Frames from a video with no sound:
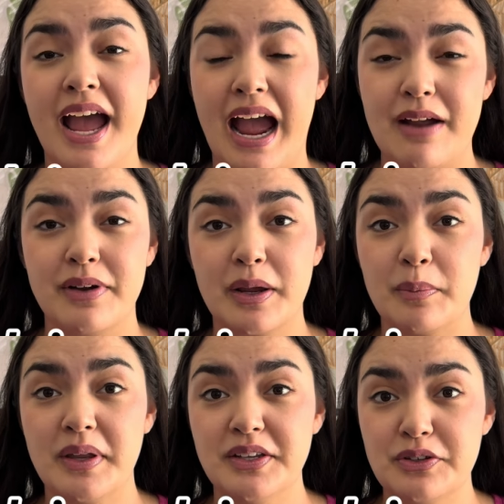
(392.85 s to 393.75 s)
I
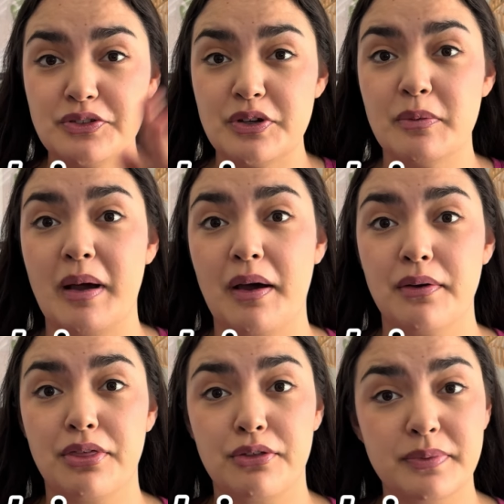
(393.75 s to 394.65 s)
recommend you do about
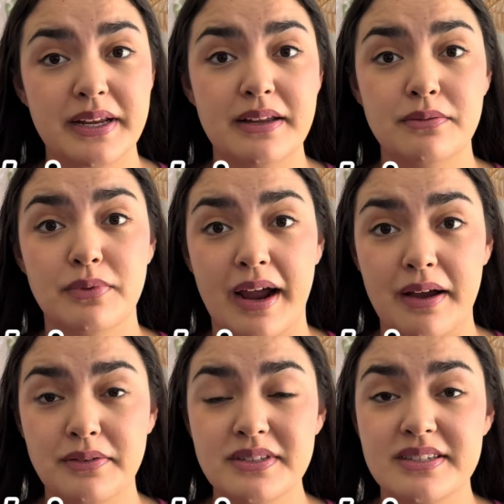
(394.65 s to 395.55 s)
3
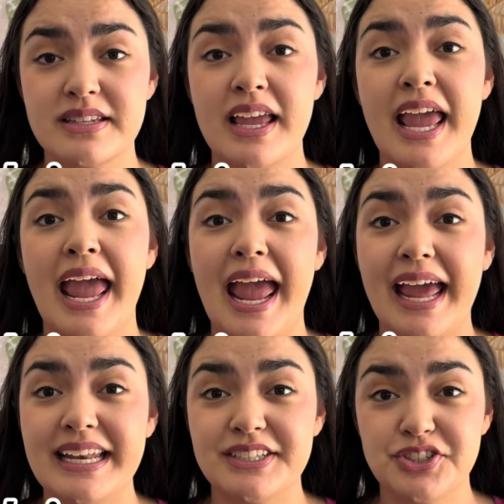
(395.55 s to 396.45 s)
rounds,
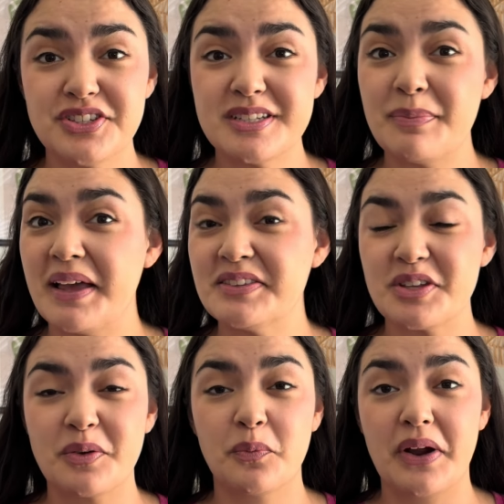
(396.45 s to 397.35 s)
and it just depends
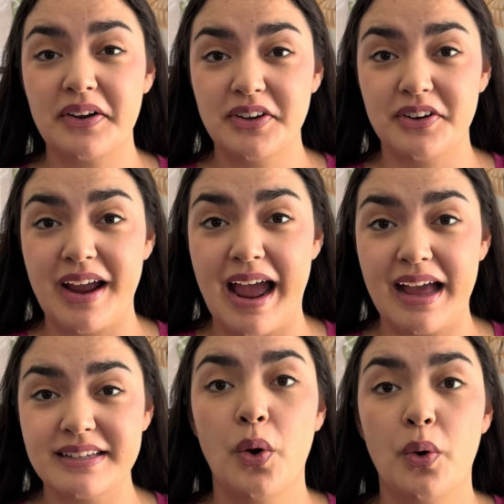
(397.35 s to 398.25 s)
on where you're
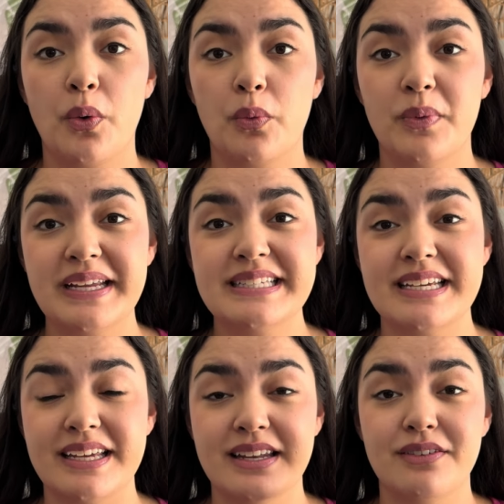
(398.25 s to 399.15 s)
at. We
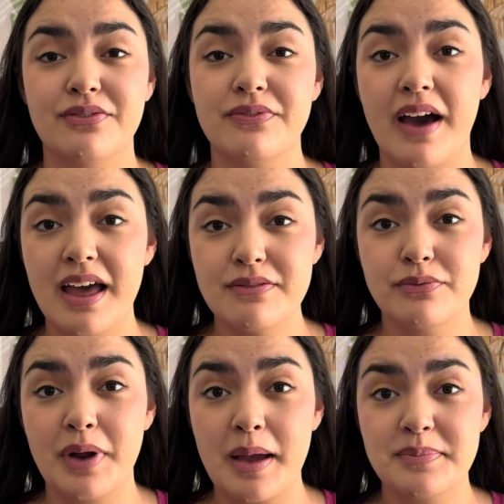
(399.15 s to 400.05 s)
did 5
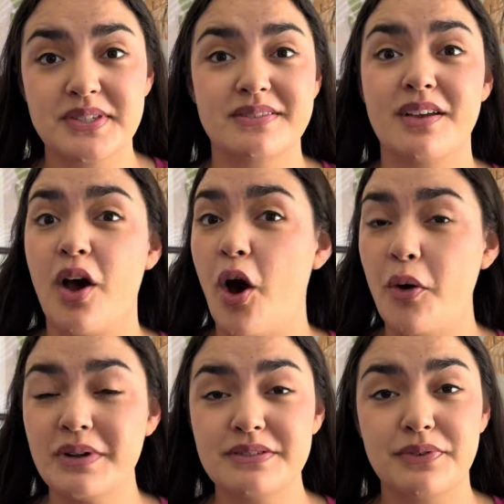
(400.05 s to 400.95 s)
reps.
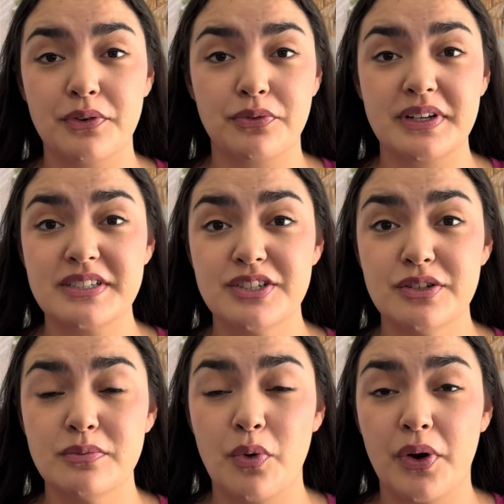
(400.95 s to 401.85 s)
Always feel free to do
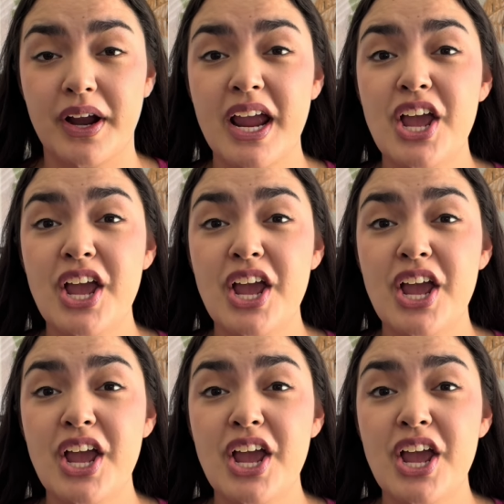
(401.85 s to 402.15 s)
more.